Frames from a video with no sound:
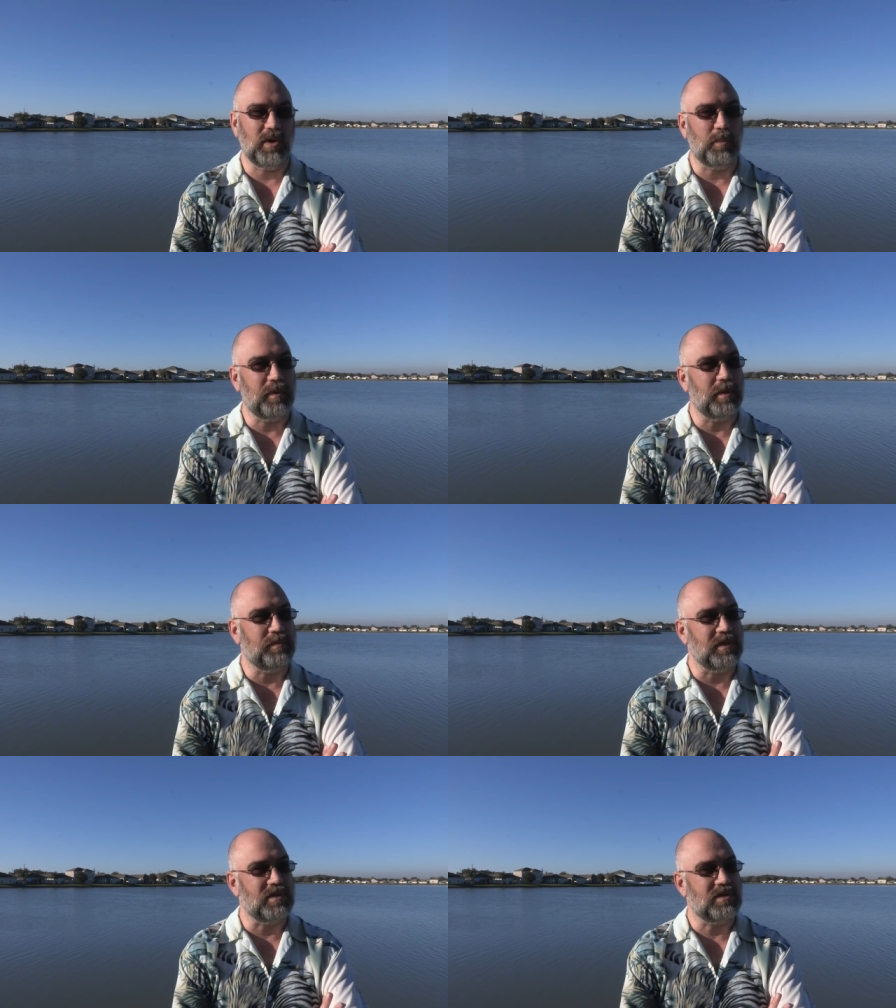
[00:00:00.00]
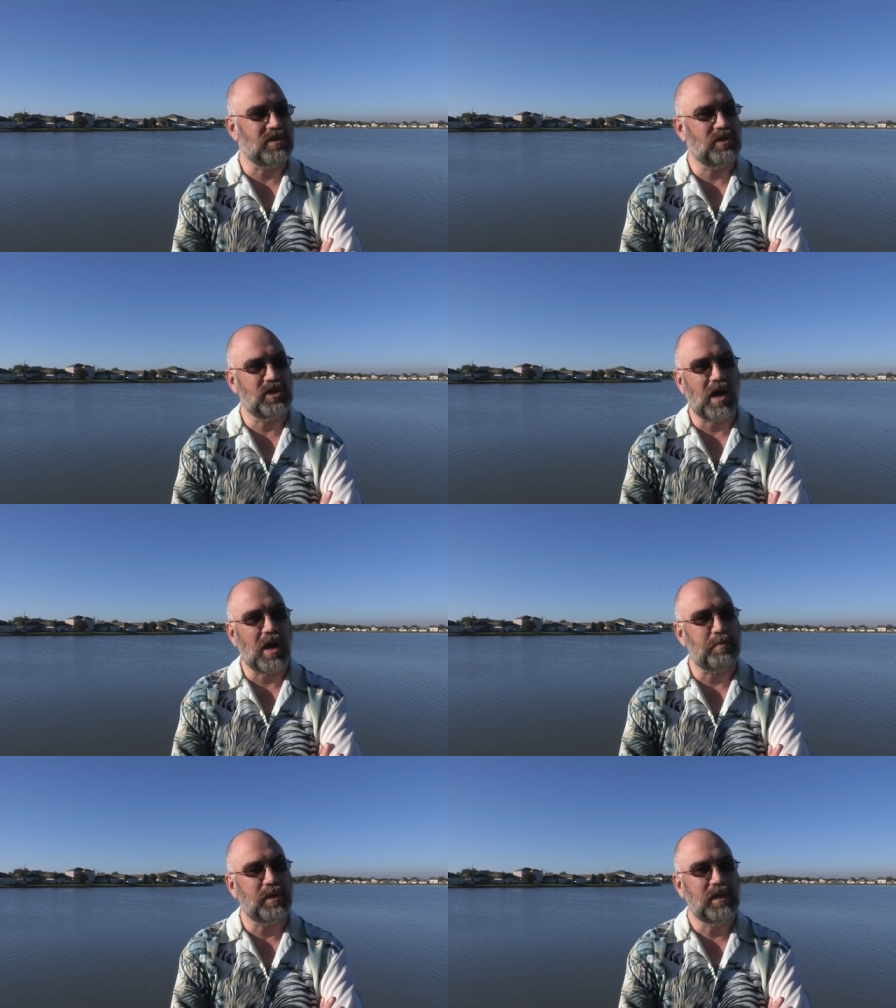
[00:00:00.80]
We opened up this
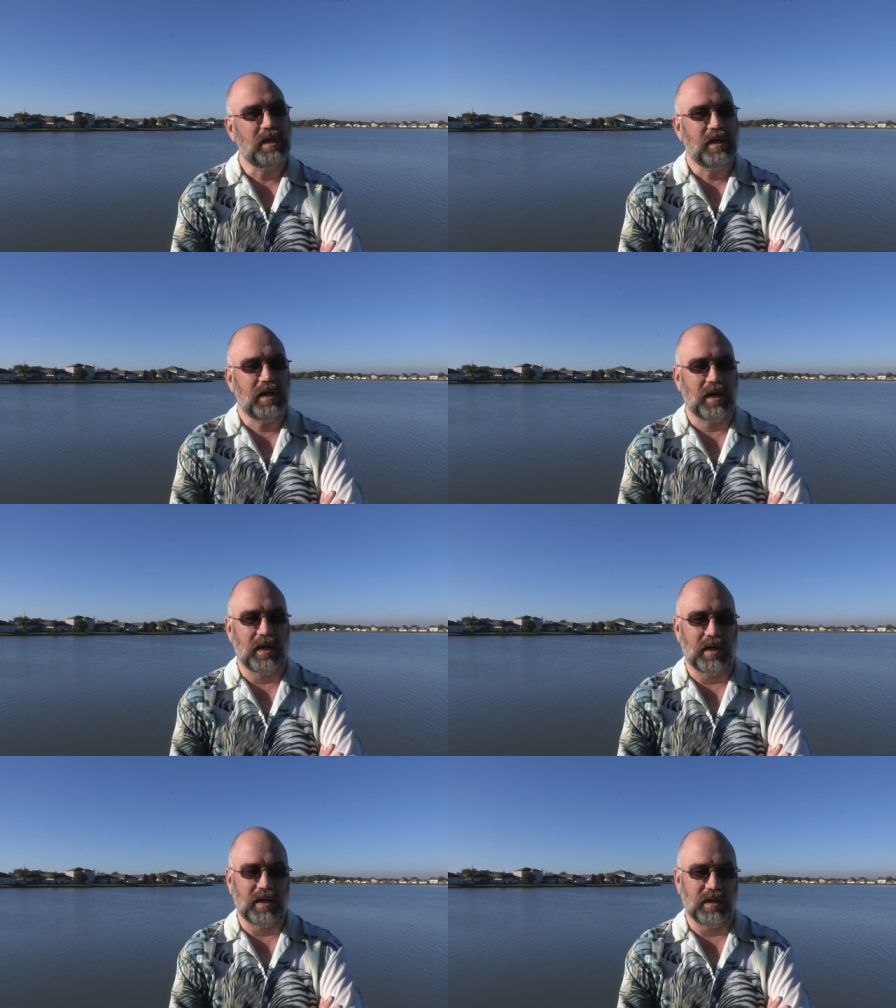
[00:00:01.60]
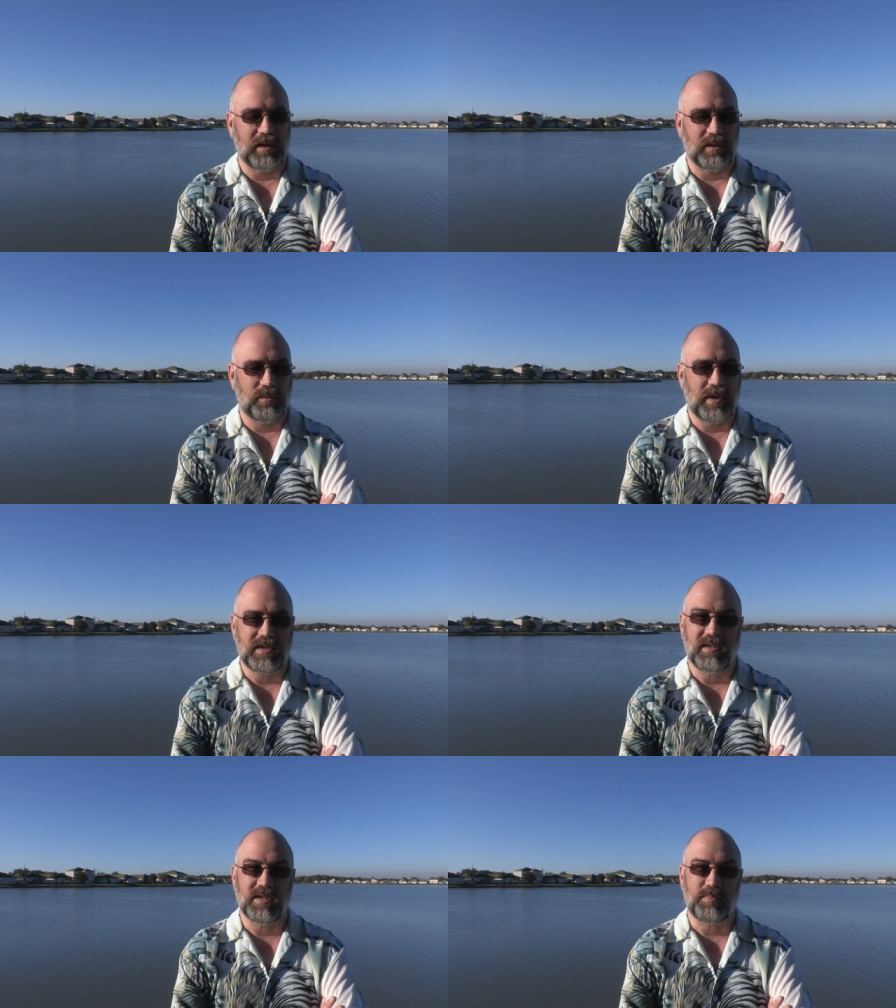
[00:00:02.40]
shop, uh,
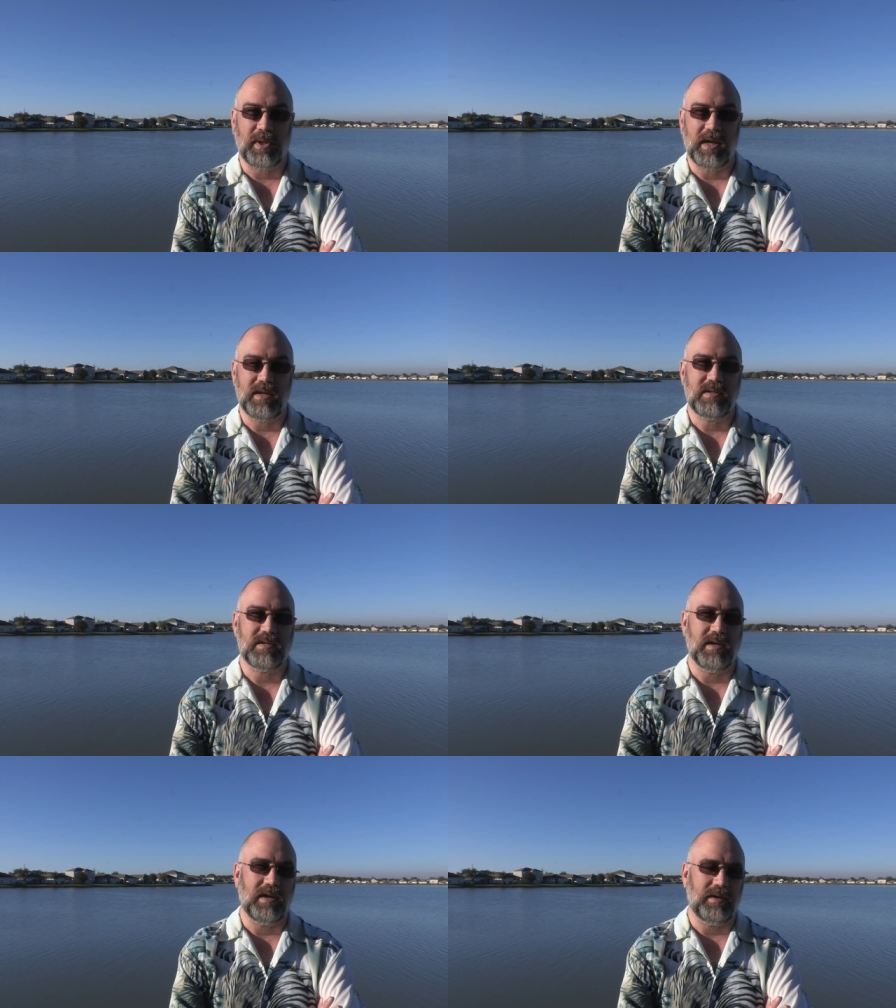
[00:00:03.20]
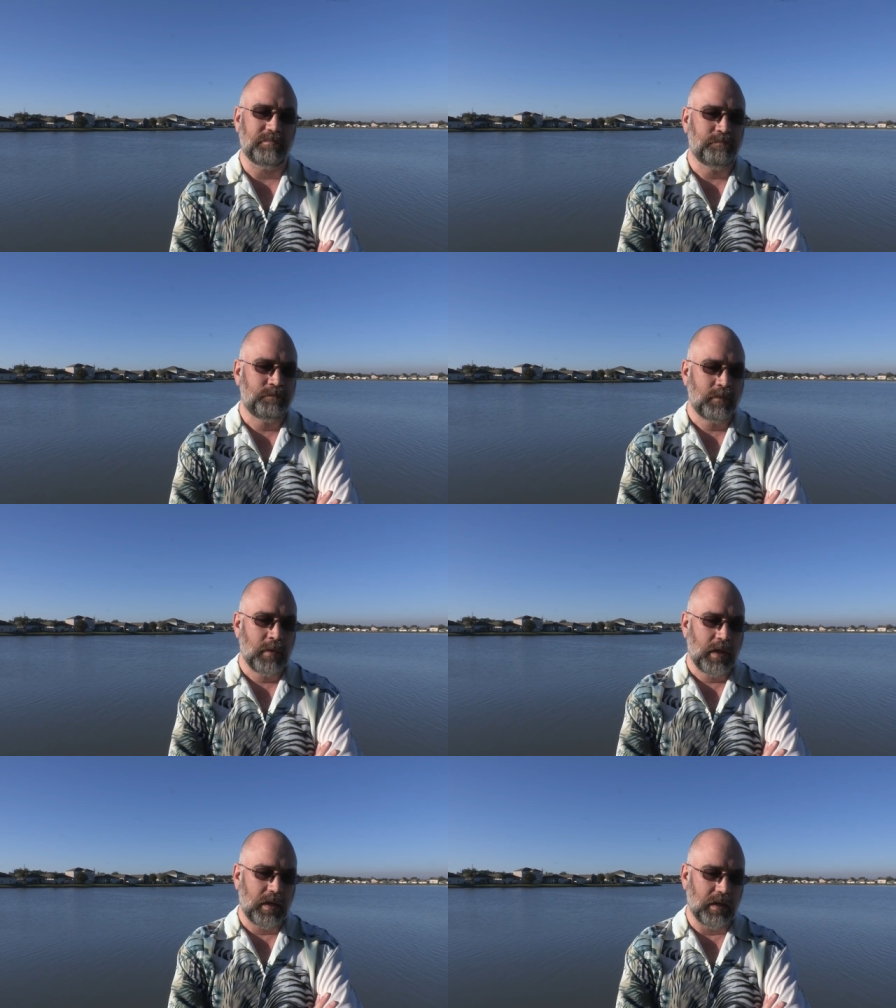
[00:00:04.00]
rented this place, uh,
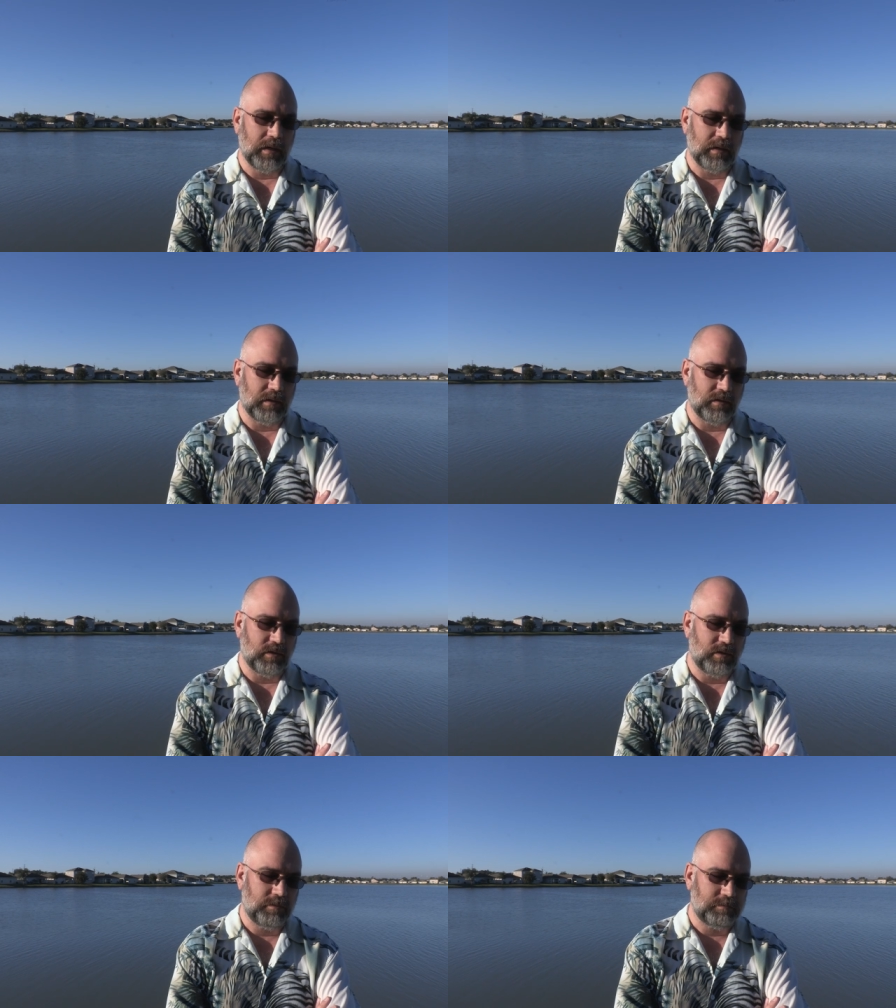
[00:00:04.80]
and